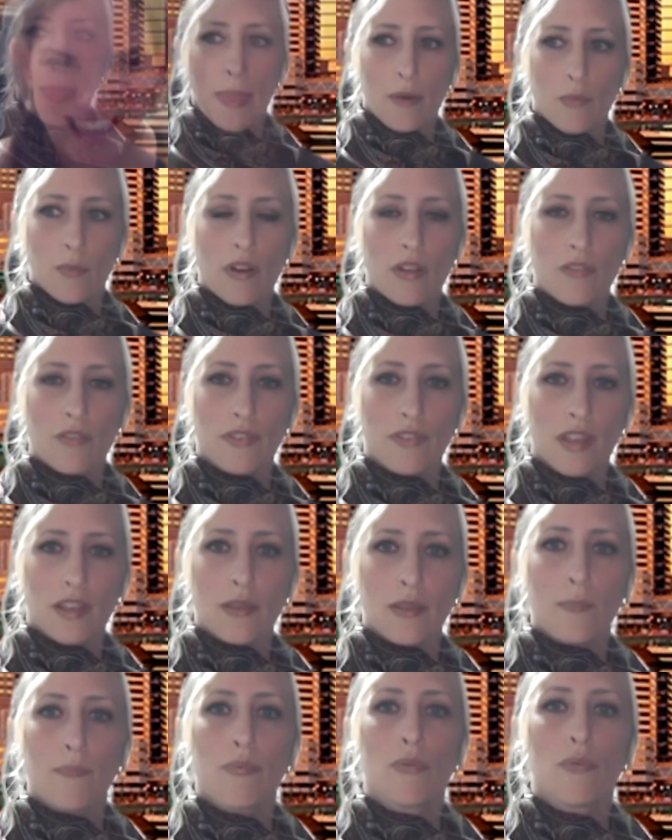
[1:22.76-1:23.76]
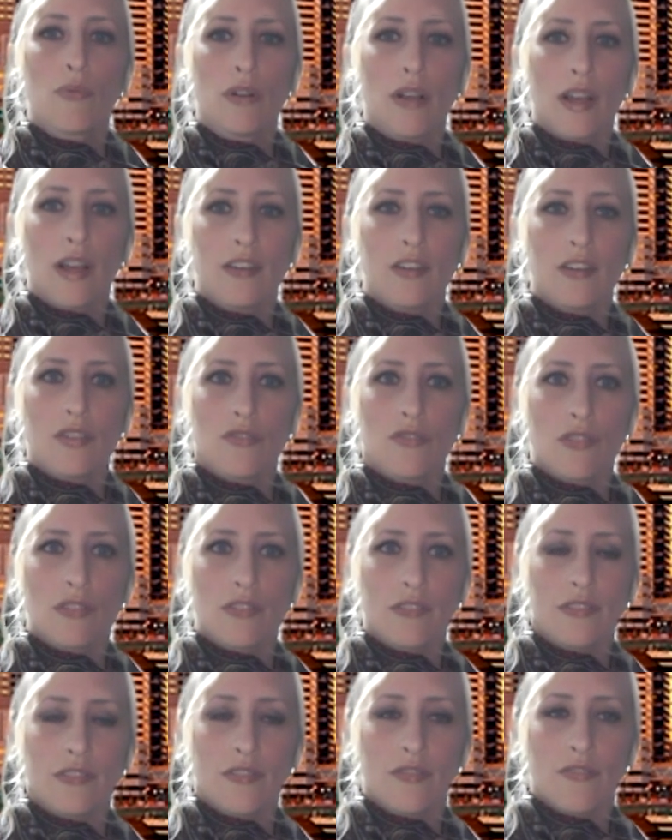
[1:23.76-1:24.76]
What do you feel like the pool
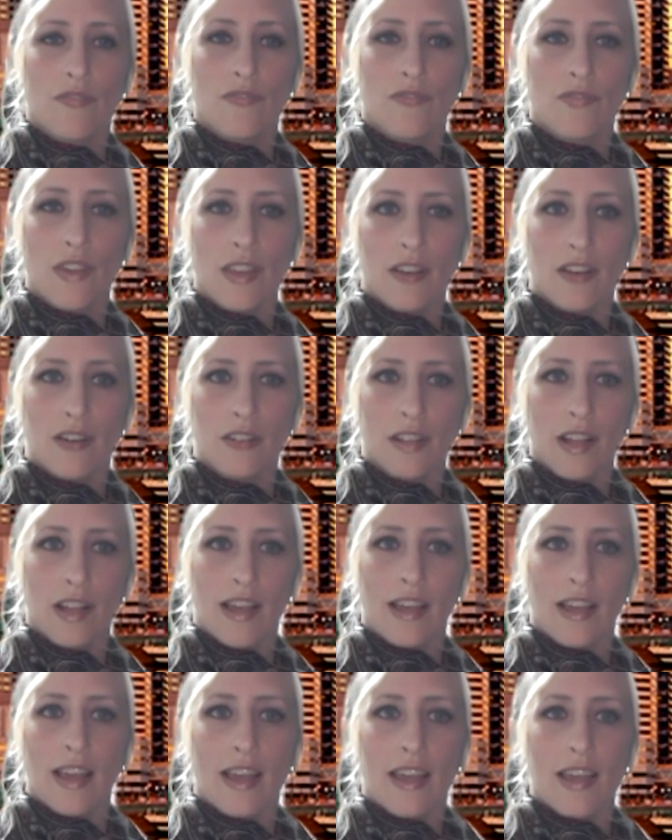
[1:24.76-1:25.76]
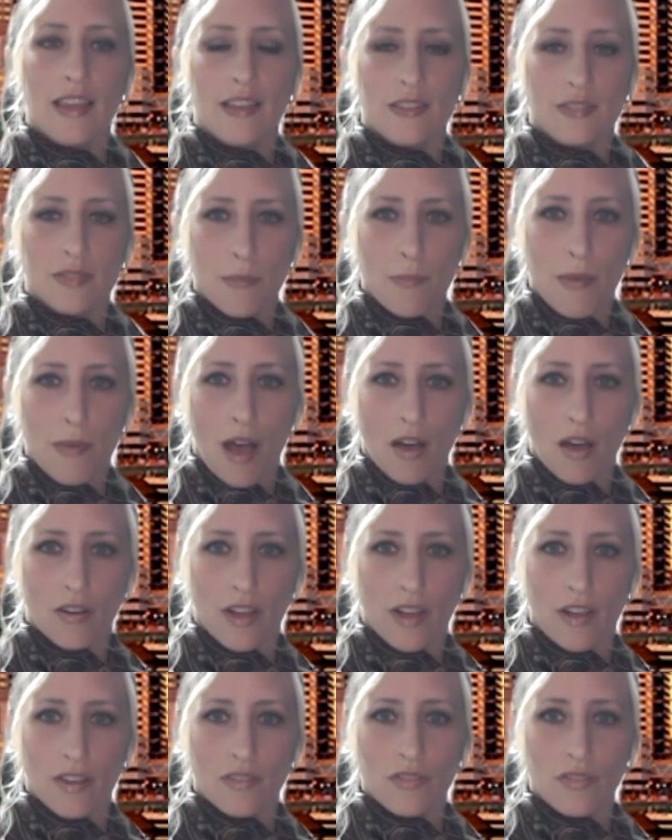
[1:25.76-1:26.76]
industry's feeling is about
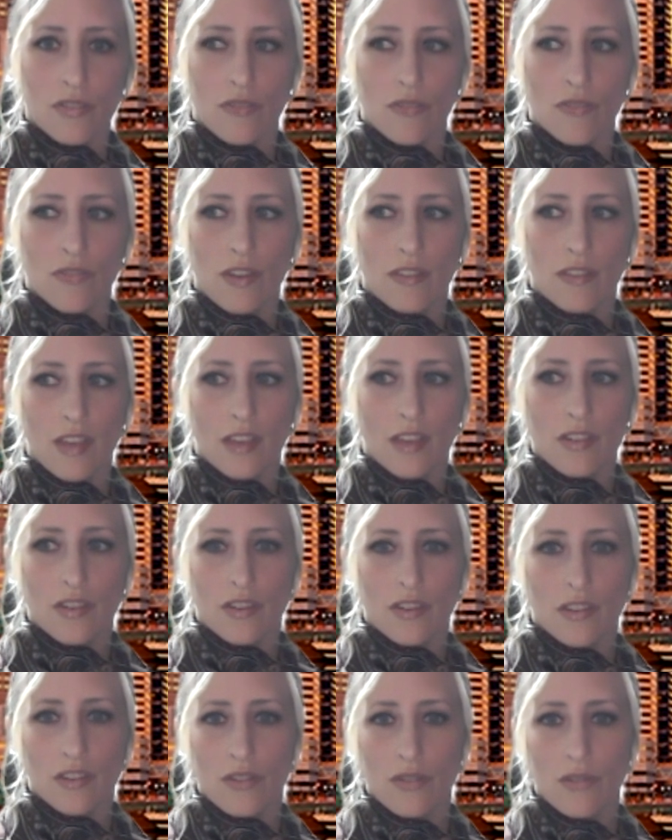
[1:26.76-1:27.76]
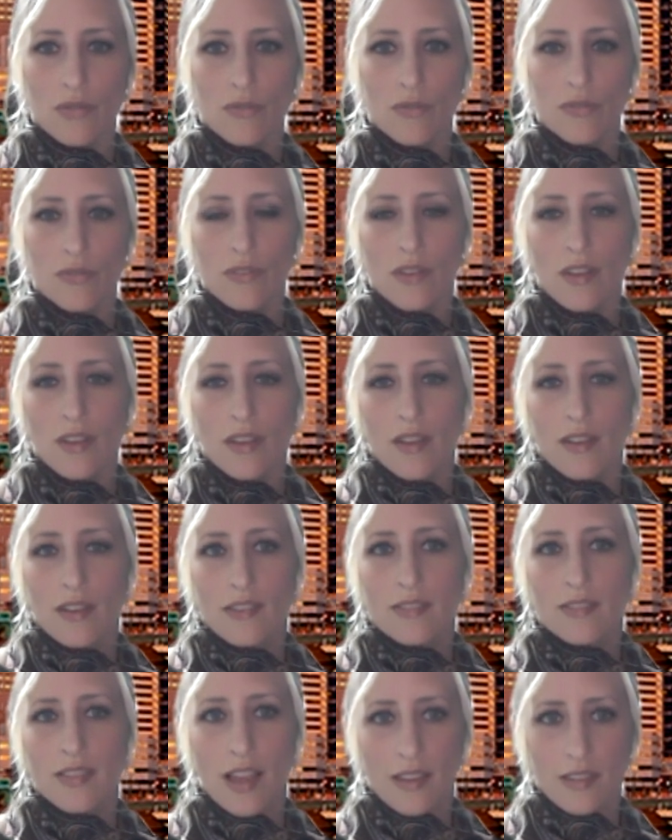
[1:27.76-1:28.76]
it? Do you think they should use
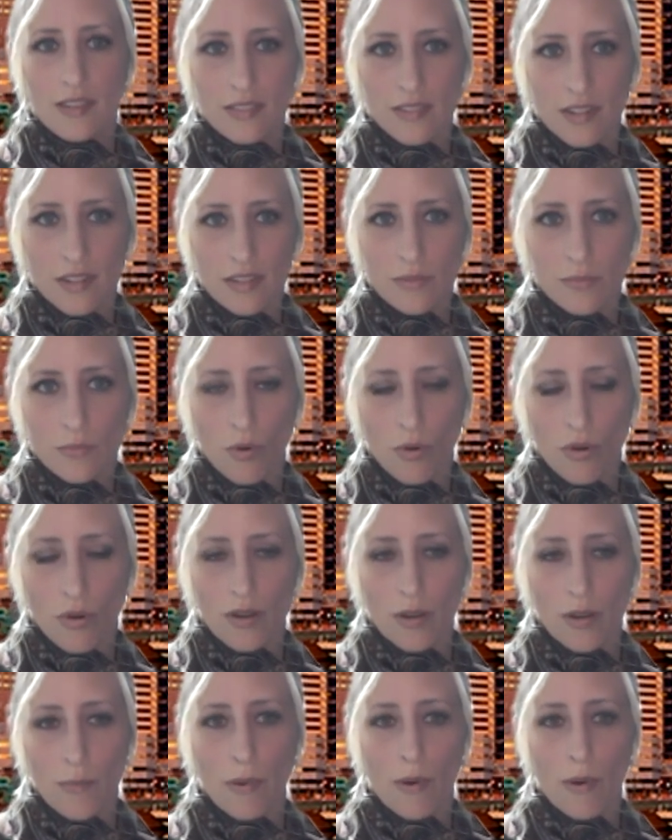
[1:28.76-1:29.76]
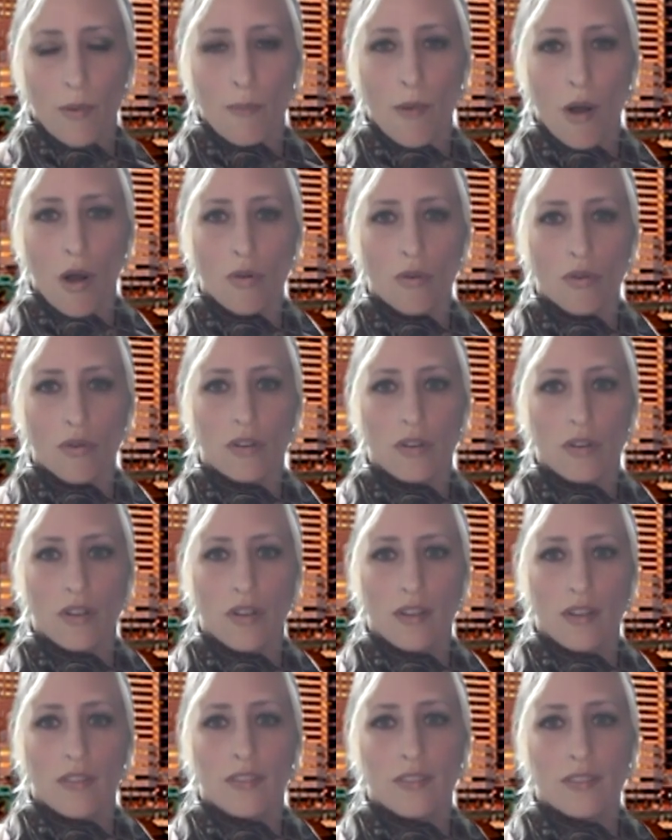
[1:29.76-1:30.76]
sexiness more to promote
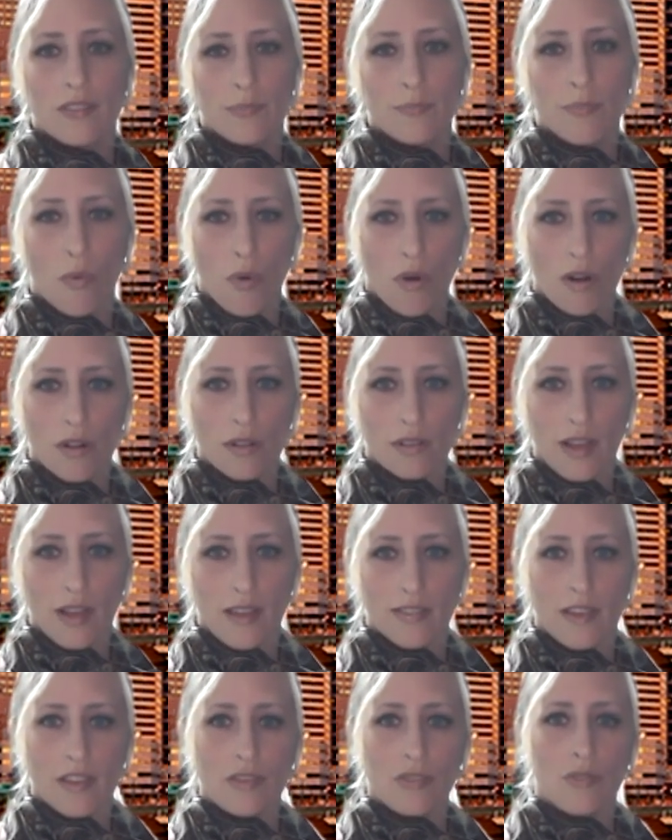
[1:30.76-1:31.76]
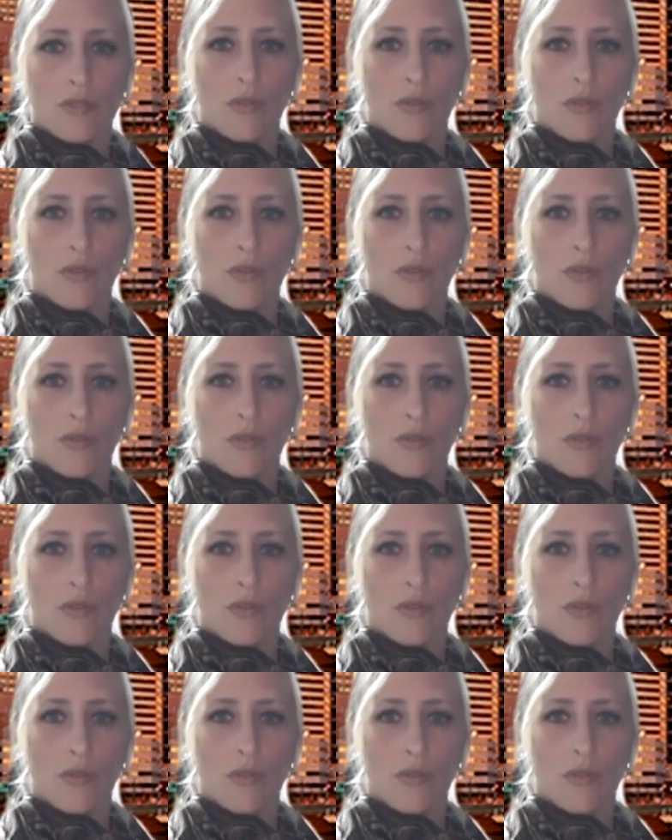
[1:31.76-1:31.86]
the sport like they do in